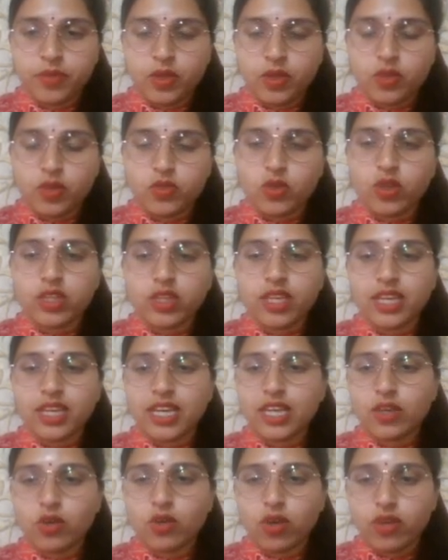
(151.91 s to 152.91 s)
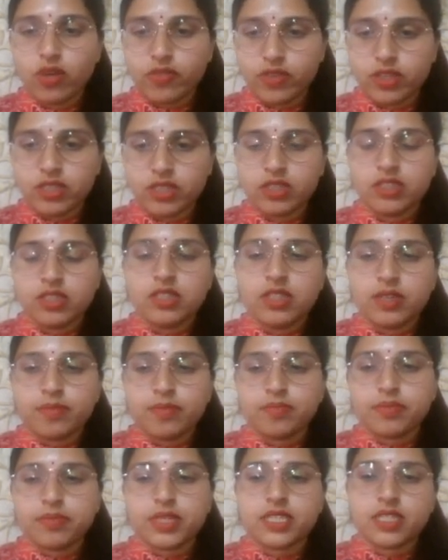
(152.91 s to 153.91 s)
So on the click of a
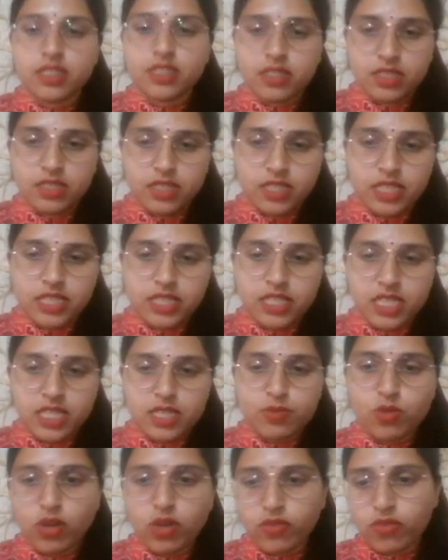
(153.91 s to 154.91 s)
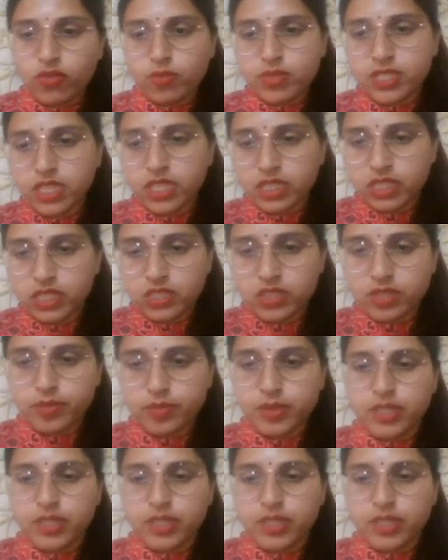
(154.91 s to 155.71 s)
button, the data is brought from the secondary